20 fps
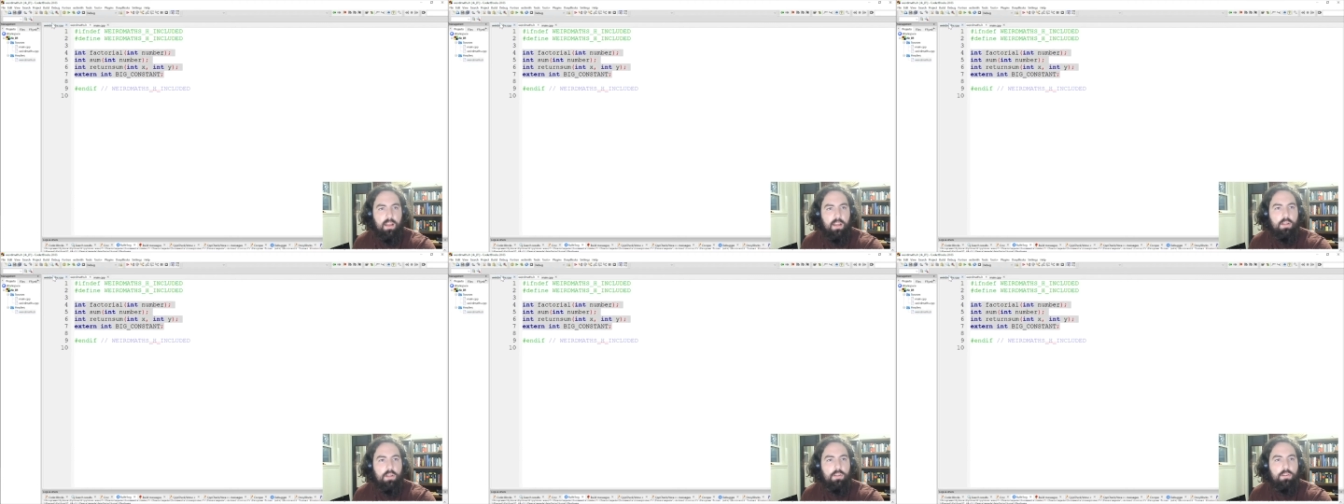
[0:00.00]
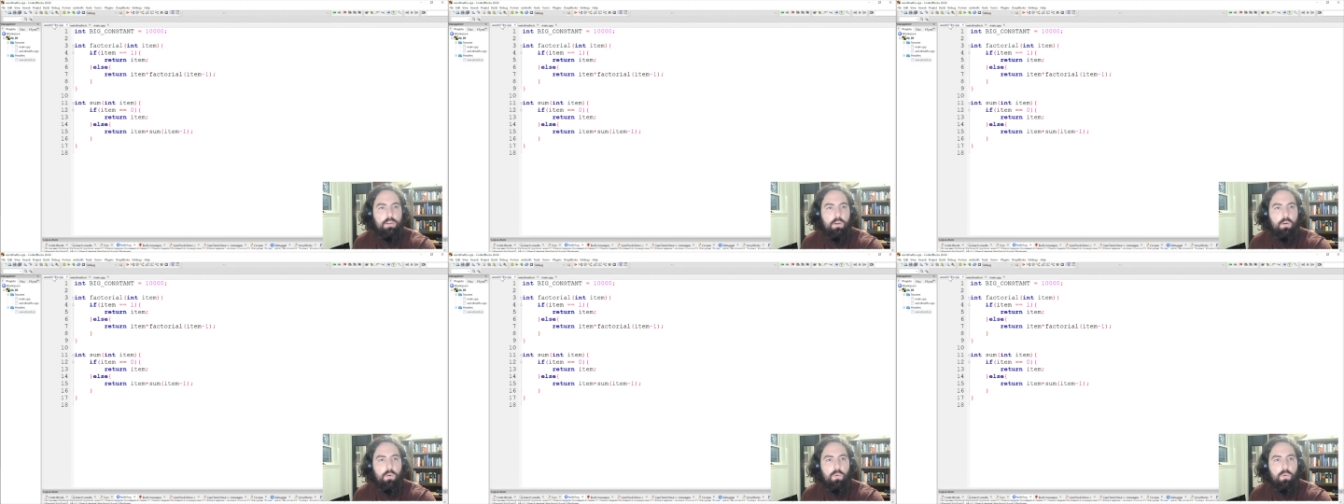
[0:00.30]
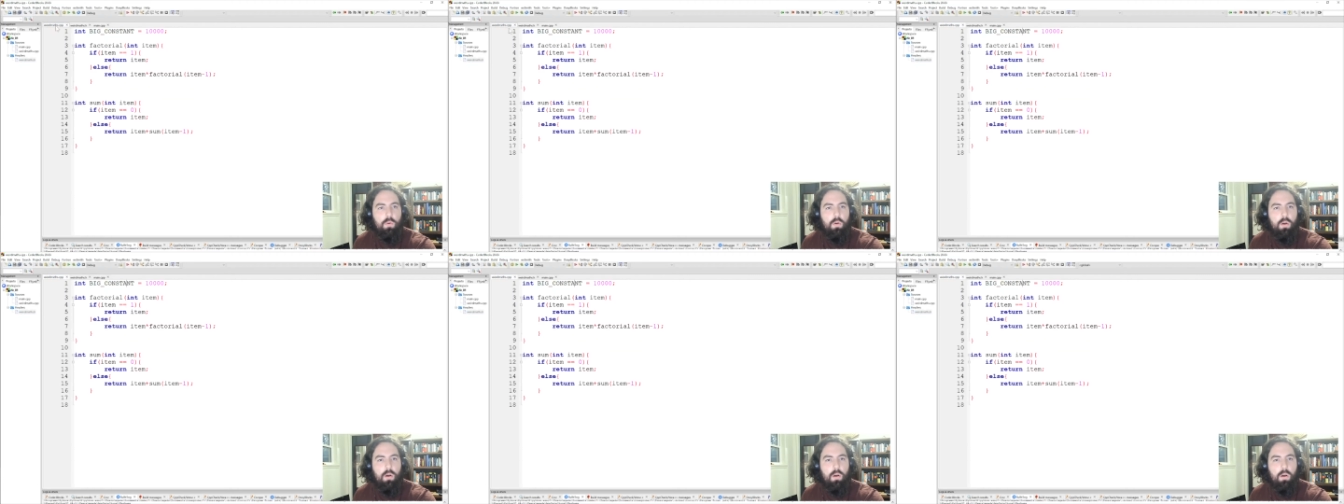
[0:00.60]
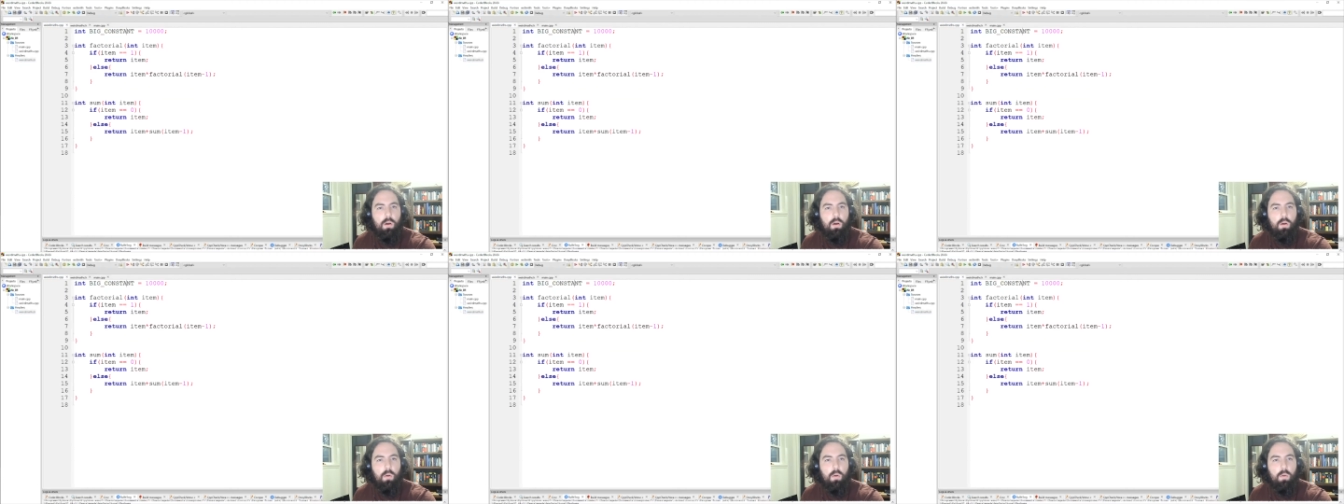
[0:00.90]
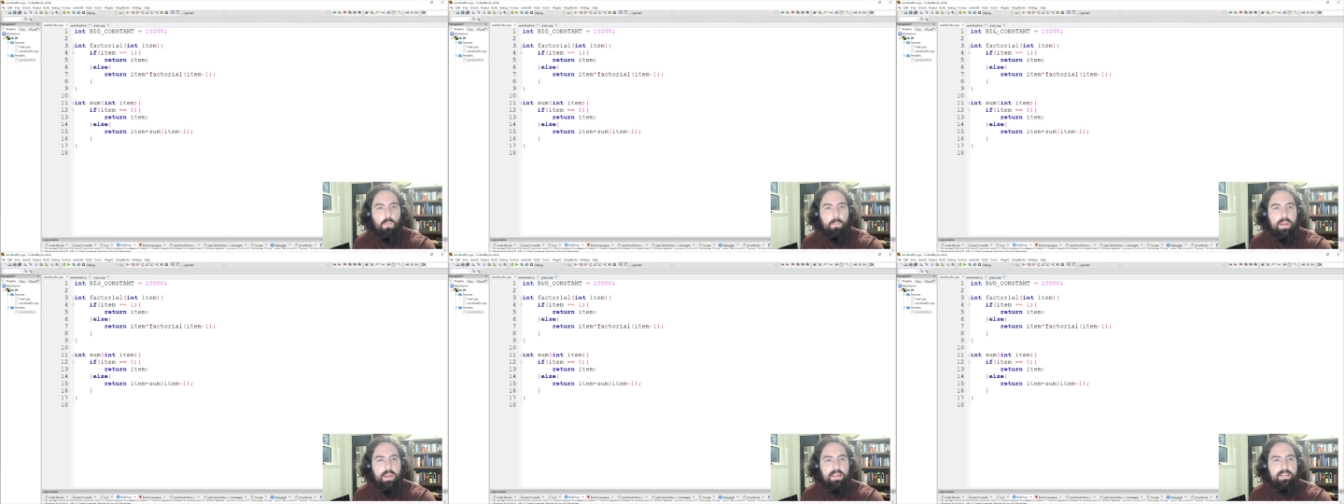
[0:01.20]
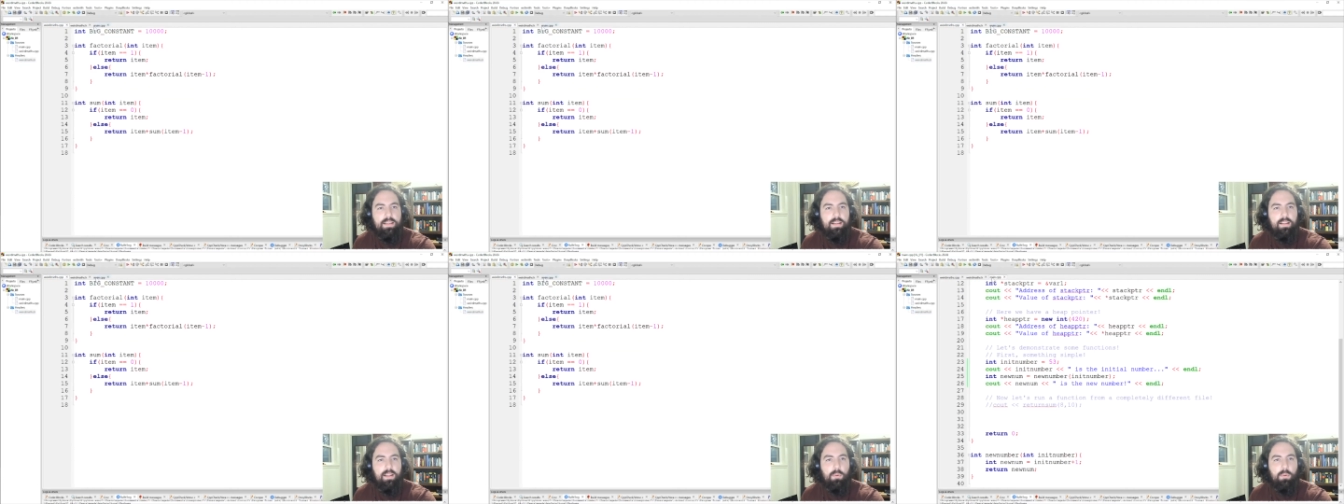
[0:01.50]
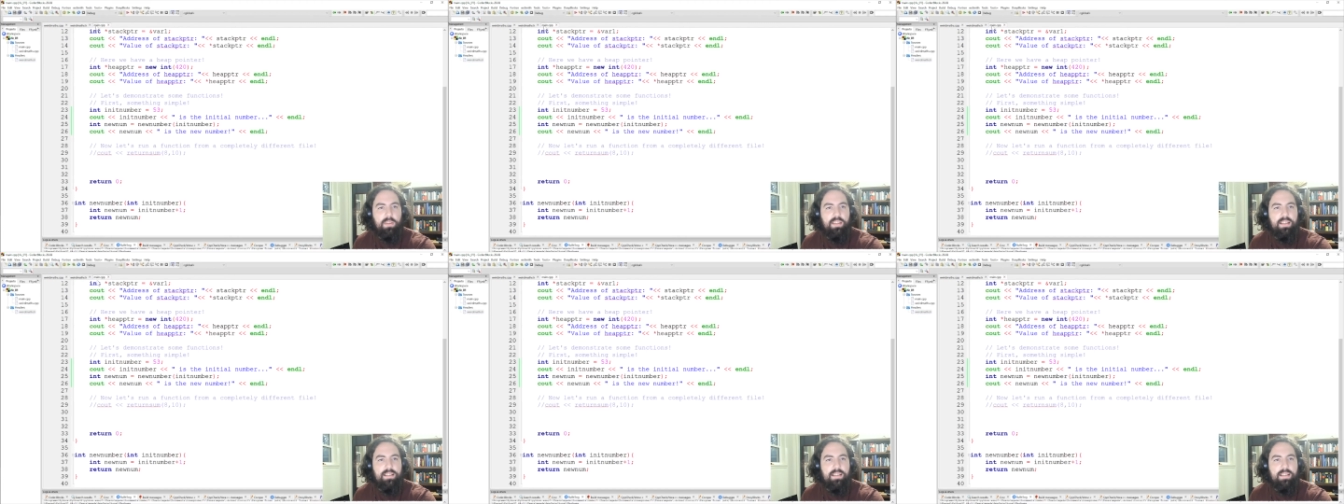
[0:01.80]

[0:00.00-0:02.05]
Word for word: So basically what this